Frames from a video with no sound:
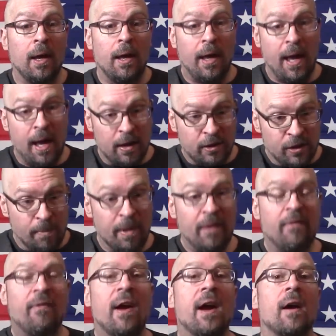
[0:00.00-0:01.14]
And to be
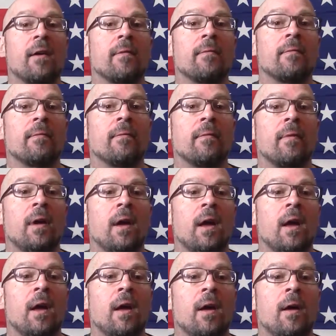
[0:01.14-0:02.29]
fair,
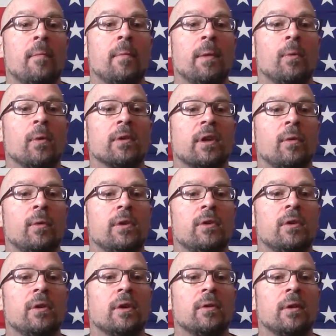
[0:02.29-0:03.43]
people will say, well, you
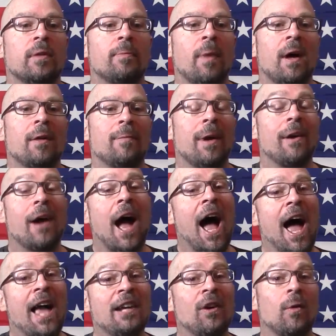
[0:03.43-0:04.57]
could have responded better.
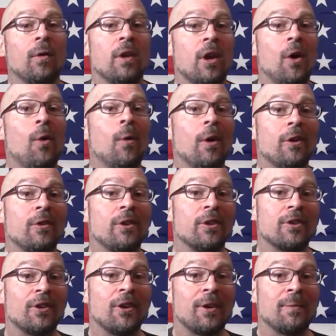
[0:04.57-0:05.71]
I don't know under the
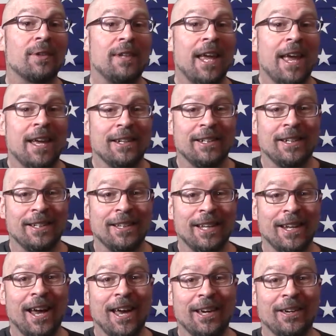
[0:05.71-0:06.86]
circumstances
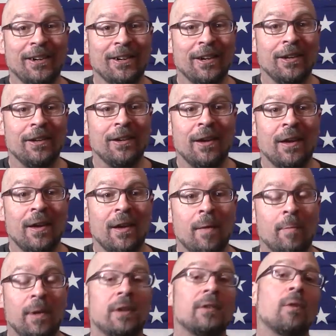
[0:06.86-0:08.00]
that I could
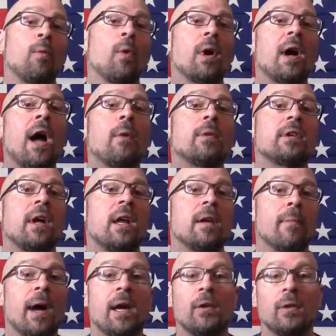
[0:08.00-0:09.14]
because of where I was at in
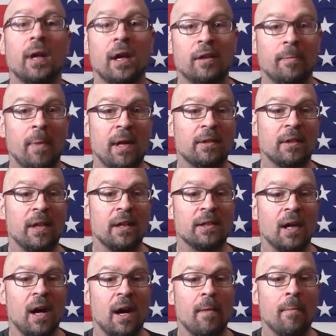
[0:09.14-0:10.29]
my own headspace at that
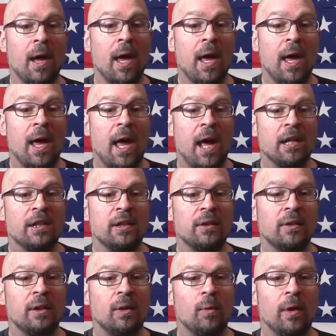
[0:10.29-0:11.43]
time and
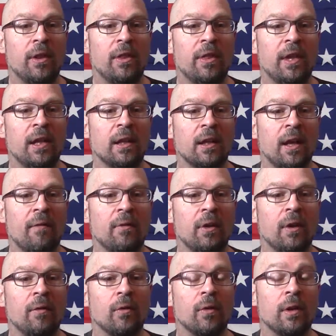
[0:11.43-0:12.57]
dealing with the level
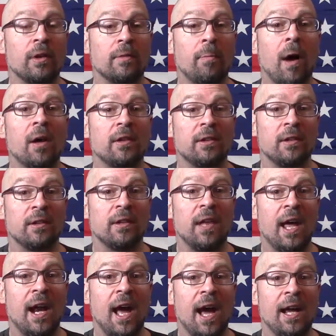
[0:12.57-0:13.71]
of responses
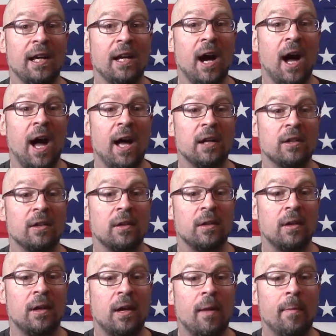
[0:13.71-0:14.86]
that I got.
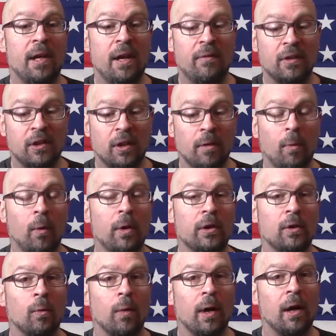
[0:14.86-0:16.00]
I mean, even to the point
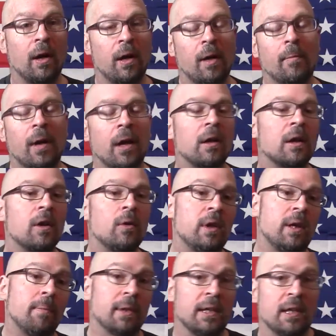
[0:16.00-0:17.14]
to where, and I'm not going to go
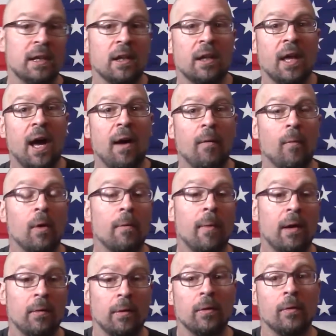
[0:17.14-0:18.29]
deeply into that in one of my
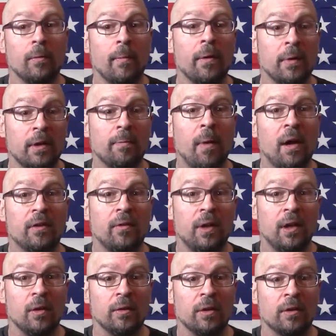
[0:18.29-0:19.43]
response
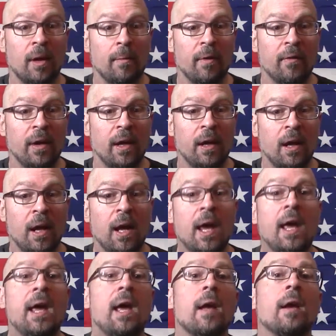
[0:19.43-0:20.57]
video to some of it,
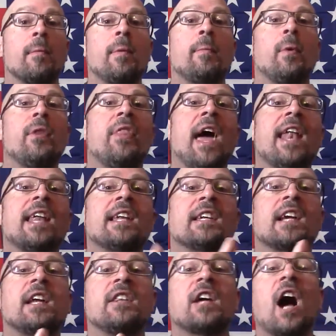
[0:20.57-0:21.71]
and let me put that in
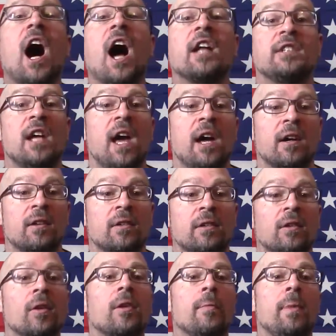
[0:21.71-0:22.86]
context
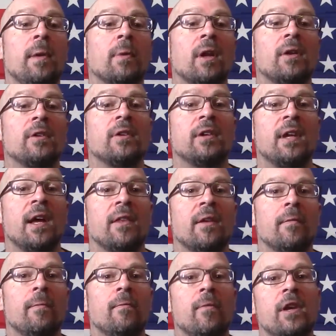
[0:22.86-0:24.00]
so that people understand
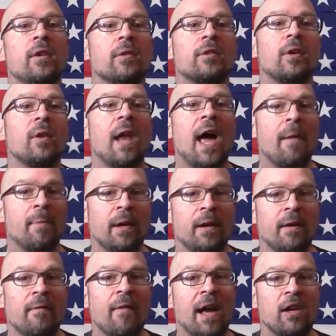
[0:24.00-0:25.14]
that videos don't happen in
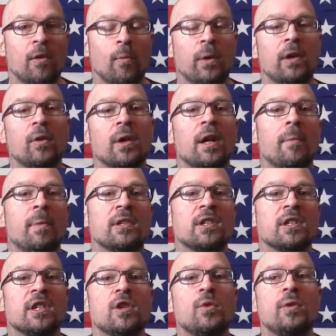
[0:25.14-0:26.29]
a vacuum. We don't get up and
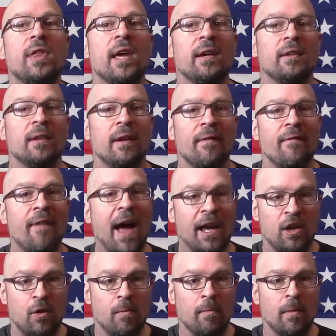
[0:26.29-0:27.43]
just do things in a
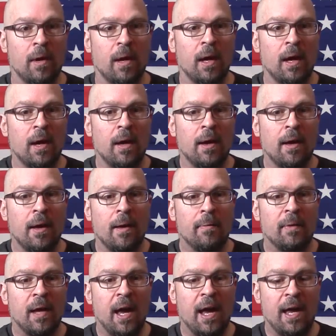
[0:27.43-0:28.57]
vacuum.
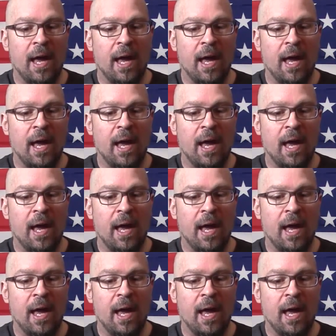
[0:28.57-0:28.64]
Okay,